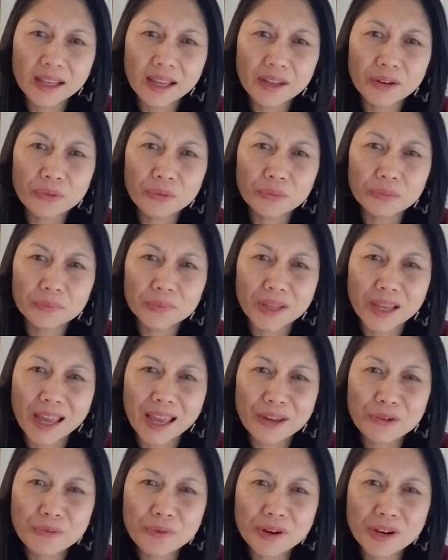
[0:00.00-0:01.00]
I
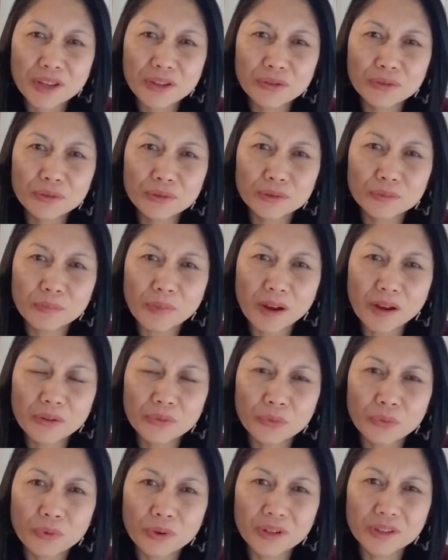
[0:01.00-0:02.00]
don't want to use
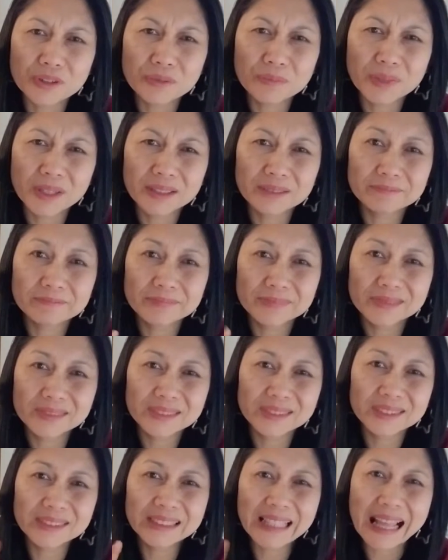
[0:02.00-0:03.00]
bad words, but
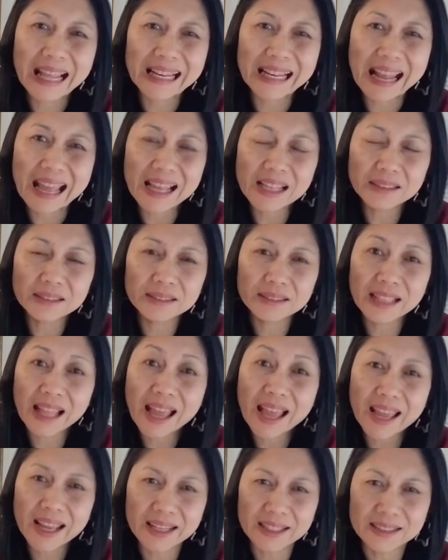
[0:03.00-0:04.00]
not
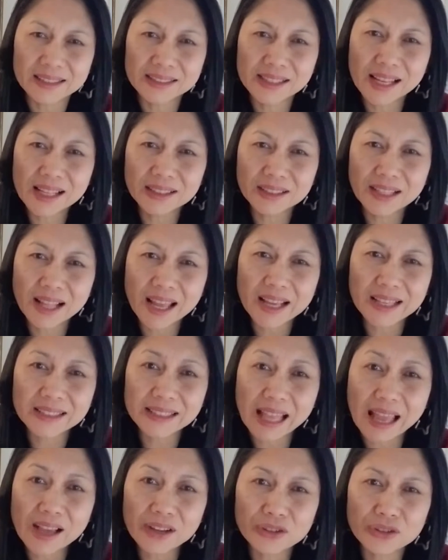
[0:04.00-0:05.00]
nice
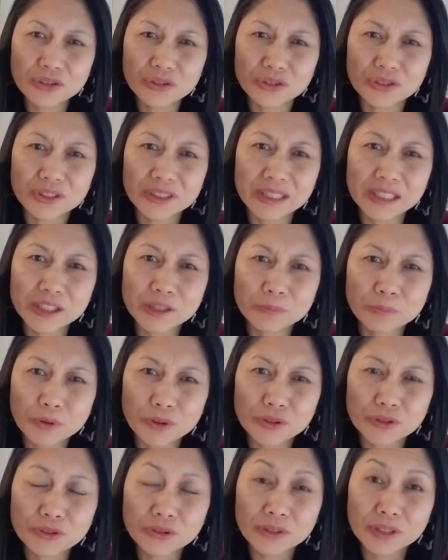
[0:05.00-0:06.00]
actions this
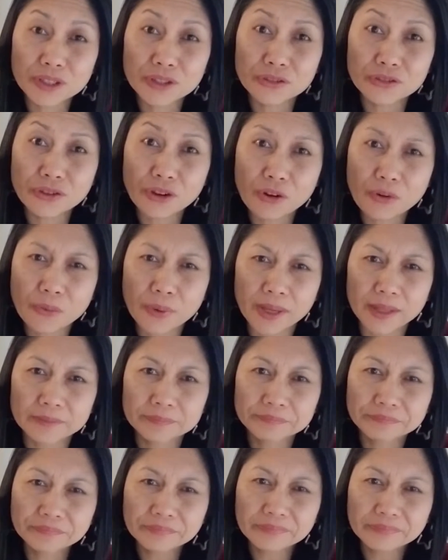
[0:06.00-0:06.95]
person is doing.